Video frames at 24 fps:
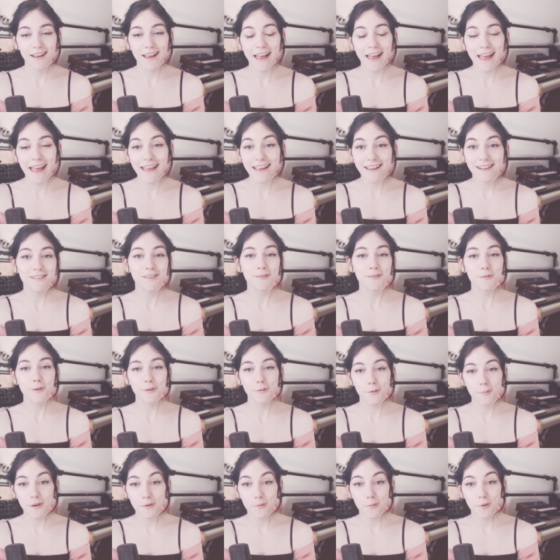and we
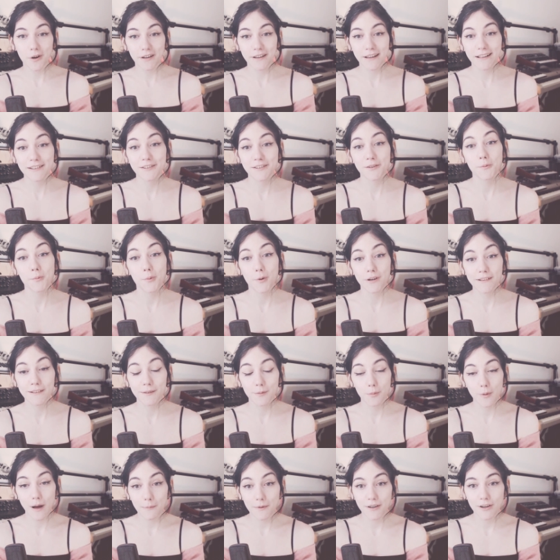will be working towards
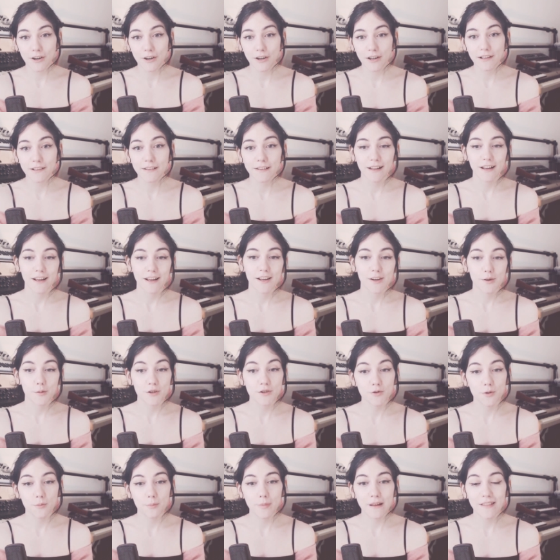webinars,
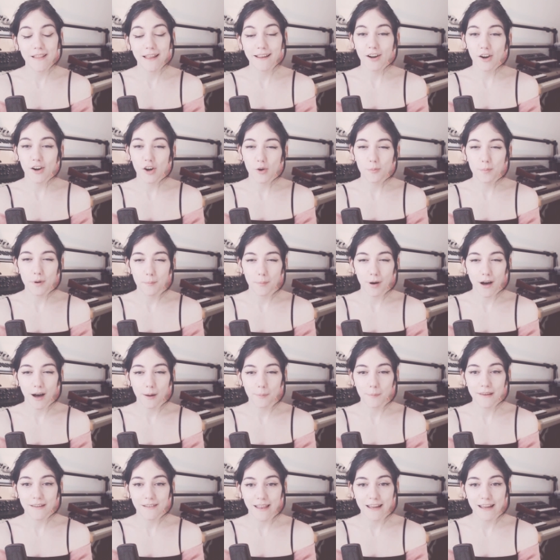which will be like open
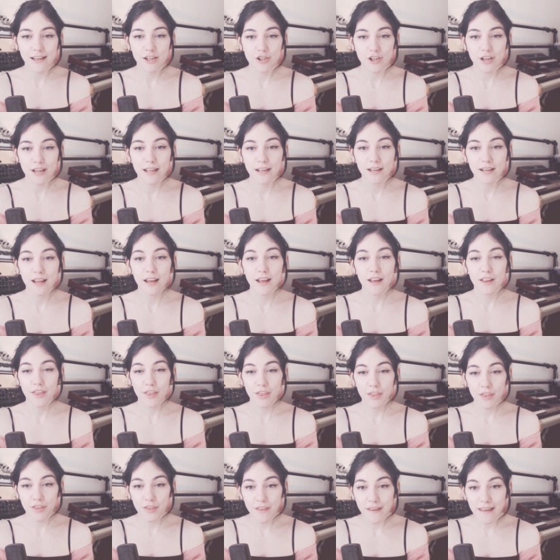population,
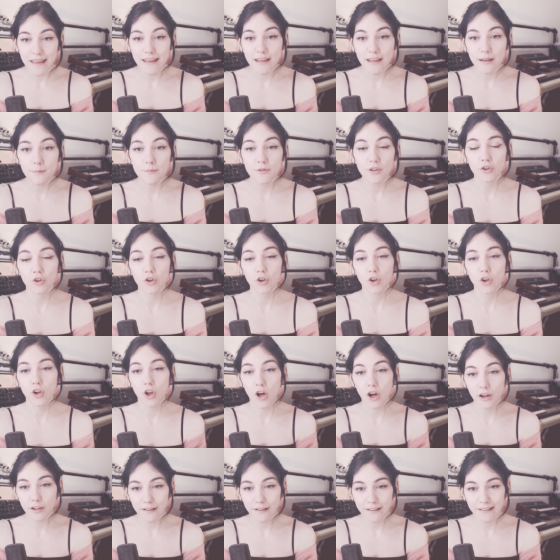themed
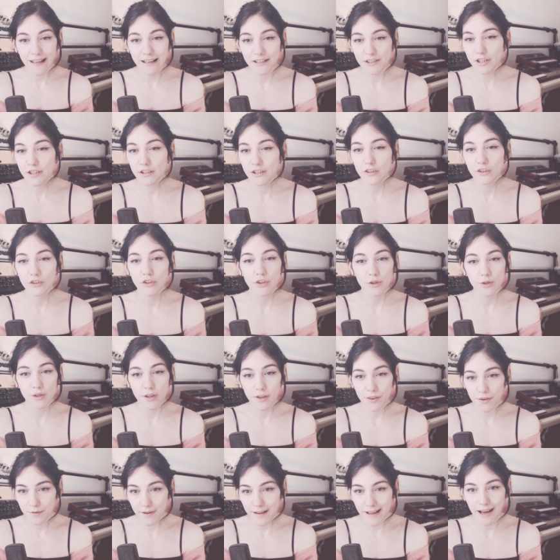long sessions, two to
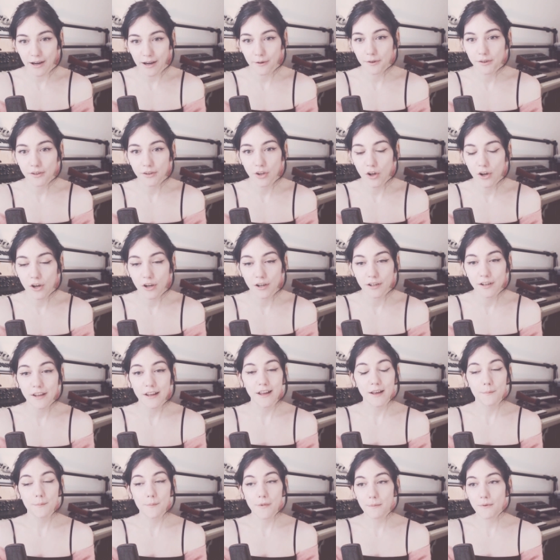three hour long,
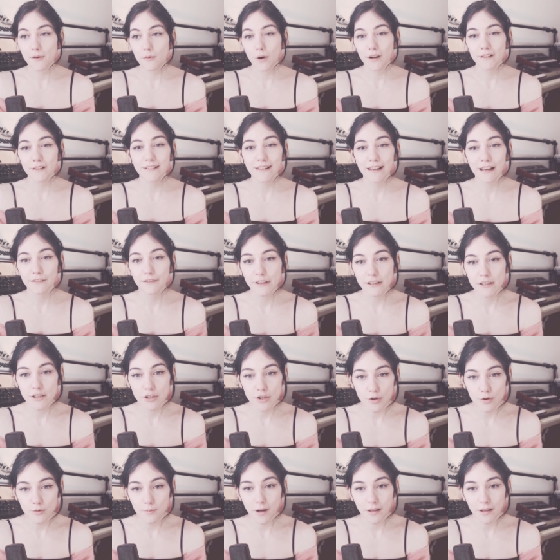maybe once every
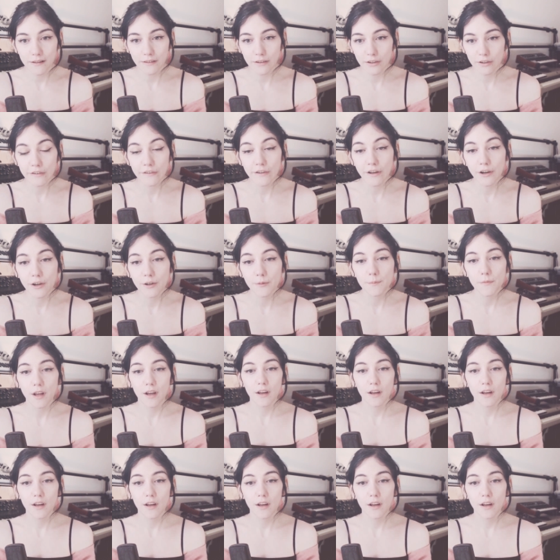two months or so.